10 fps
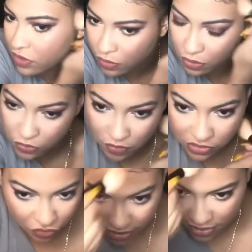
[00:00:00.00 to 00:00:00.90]
It
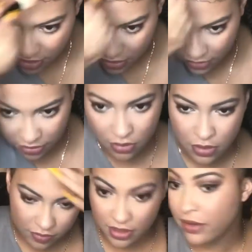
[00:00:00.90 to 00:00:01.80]
makes your life so much
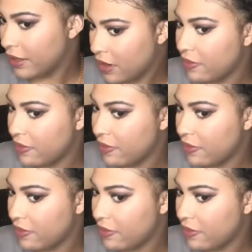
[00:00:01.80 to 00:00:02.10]
easier.